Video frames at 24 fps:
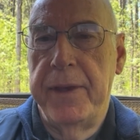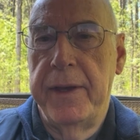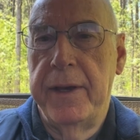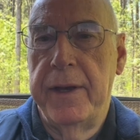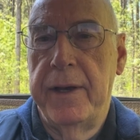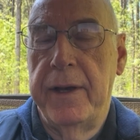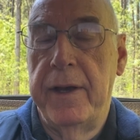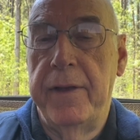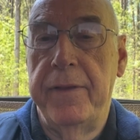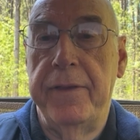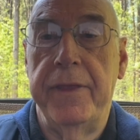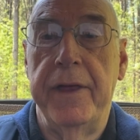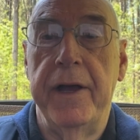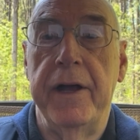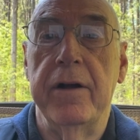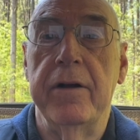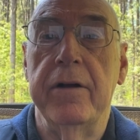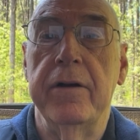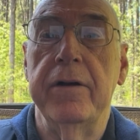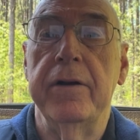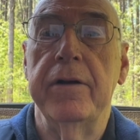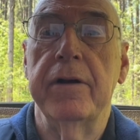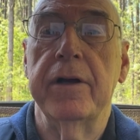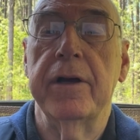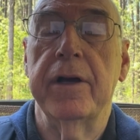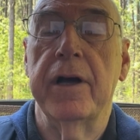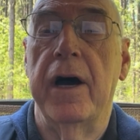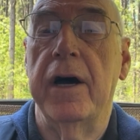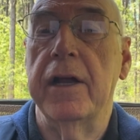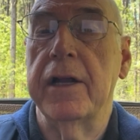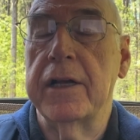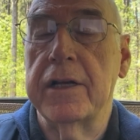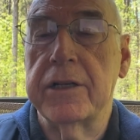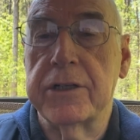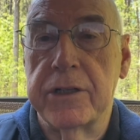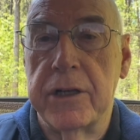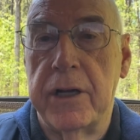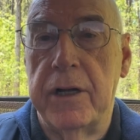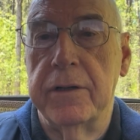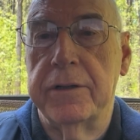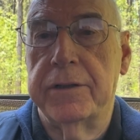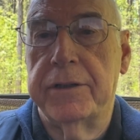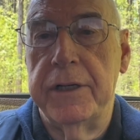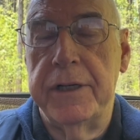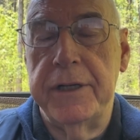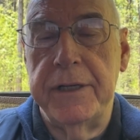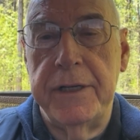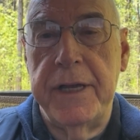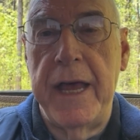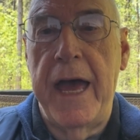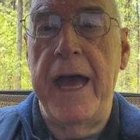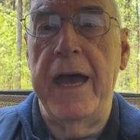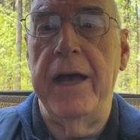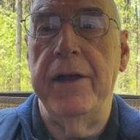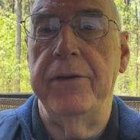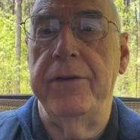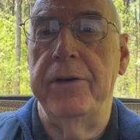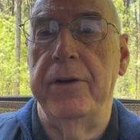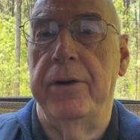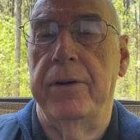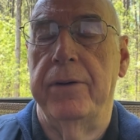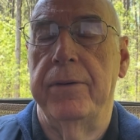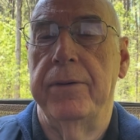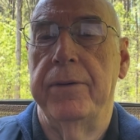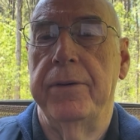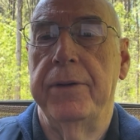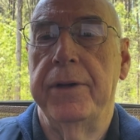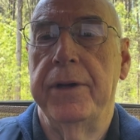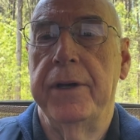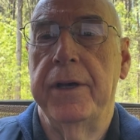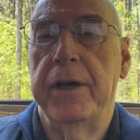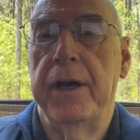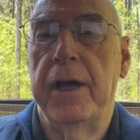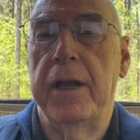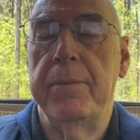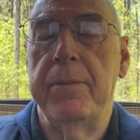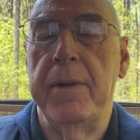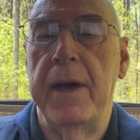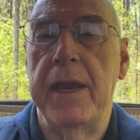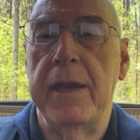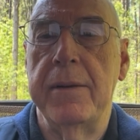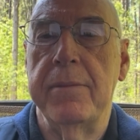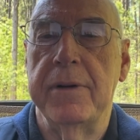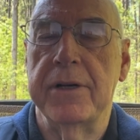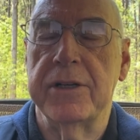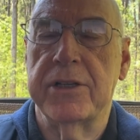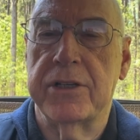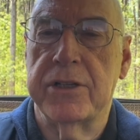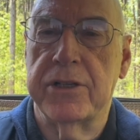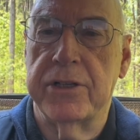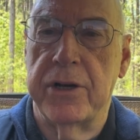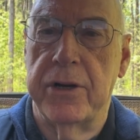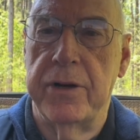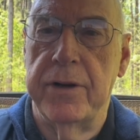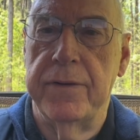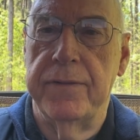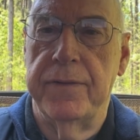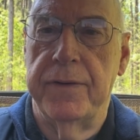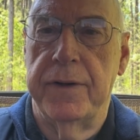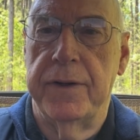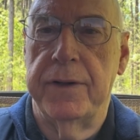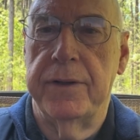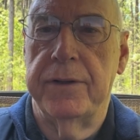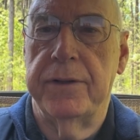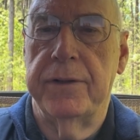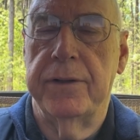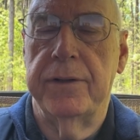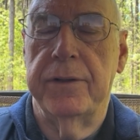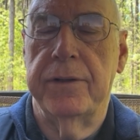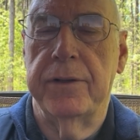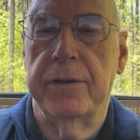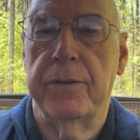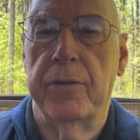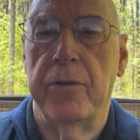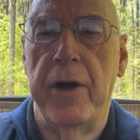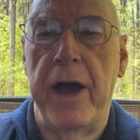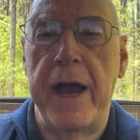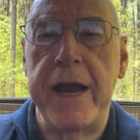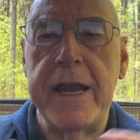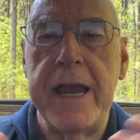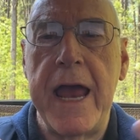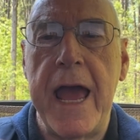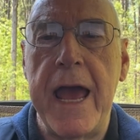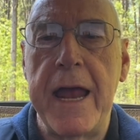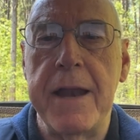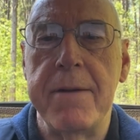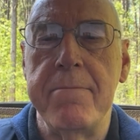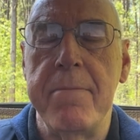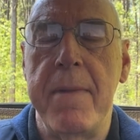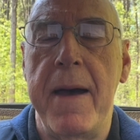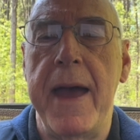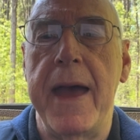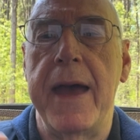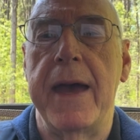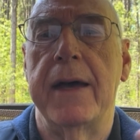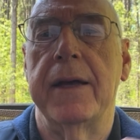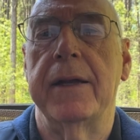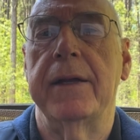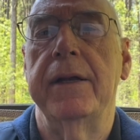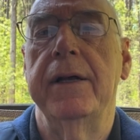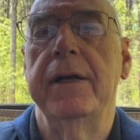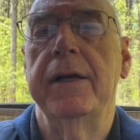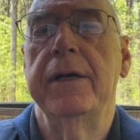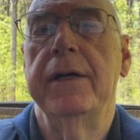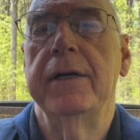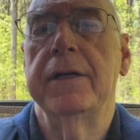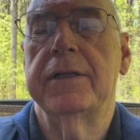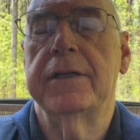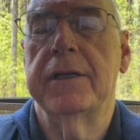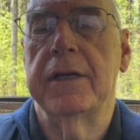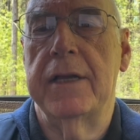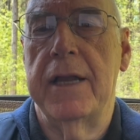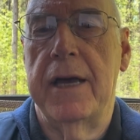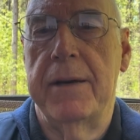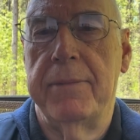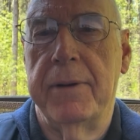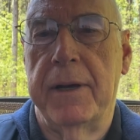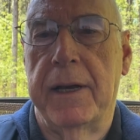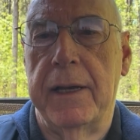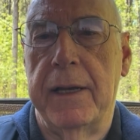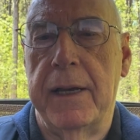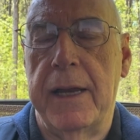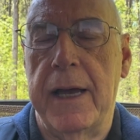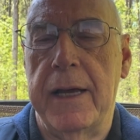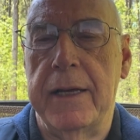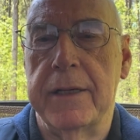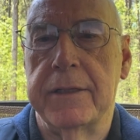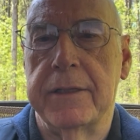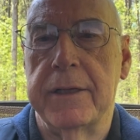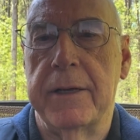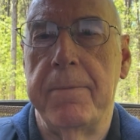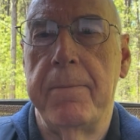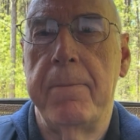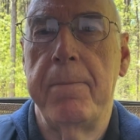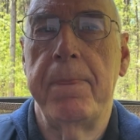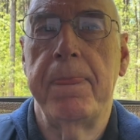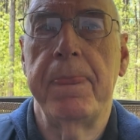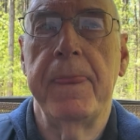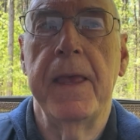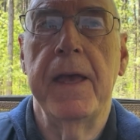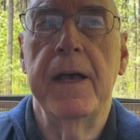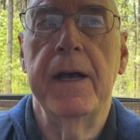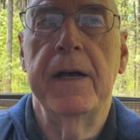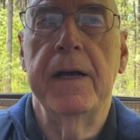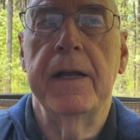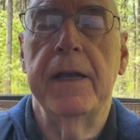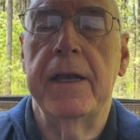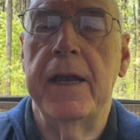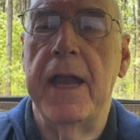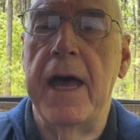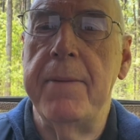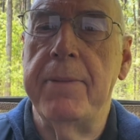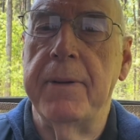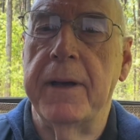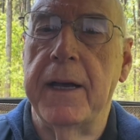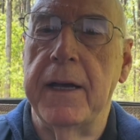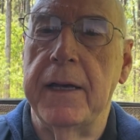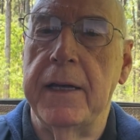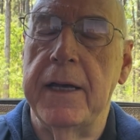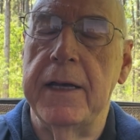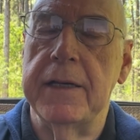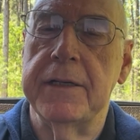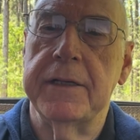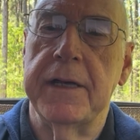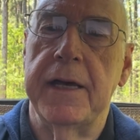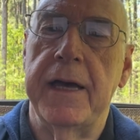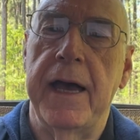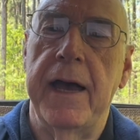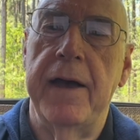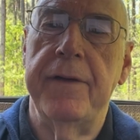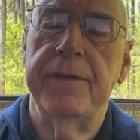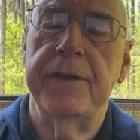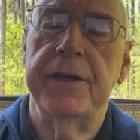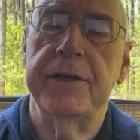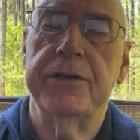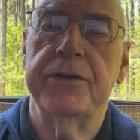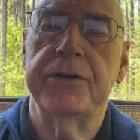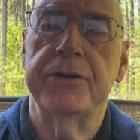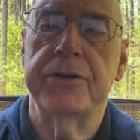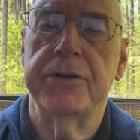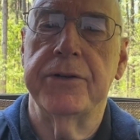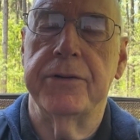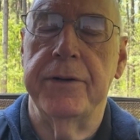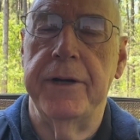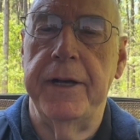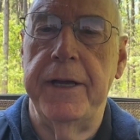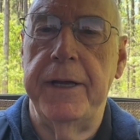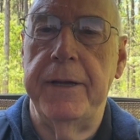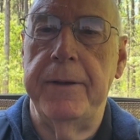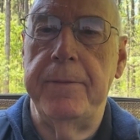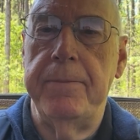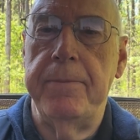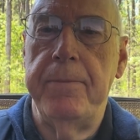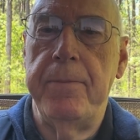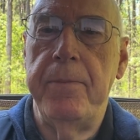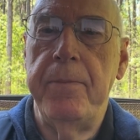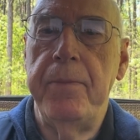And there God exalted Daniel and made him a servant, the right-hand man to Nebuchadnezzar. Nebuchadnezzar had this dream.